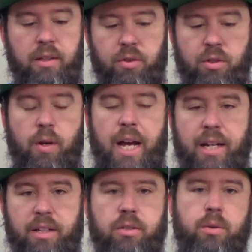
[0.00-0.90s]
There's no
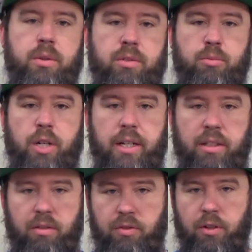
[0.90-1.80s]
adding to or
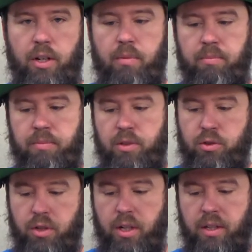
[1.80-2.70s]
subtracting from the
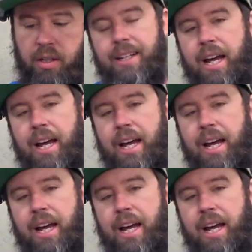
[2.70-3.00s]
truck.